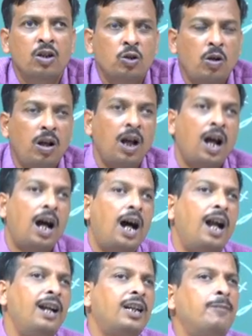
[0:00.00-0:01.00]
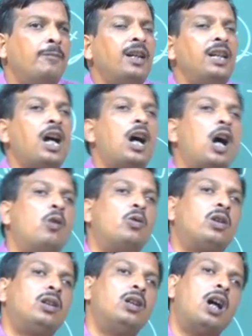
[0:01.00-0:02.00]
So, ultimately
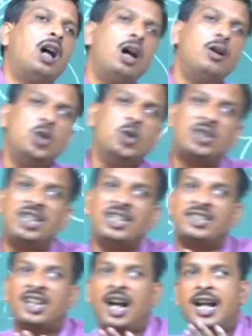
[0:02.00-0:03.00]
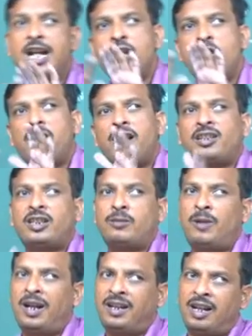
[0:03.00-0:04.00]
how you design your
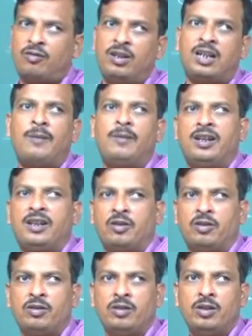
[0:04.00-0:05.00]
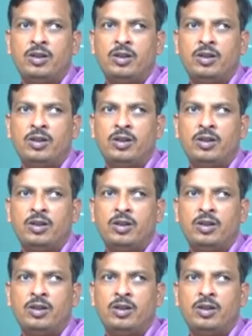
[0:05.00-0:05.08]
assessment, that will come later on.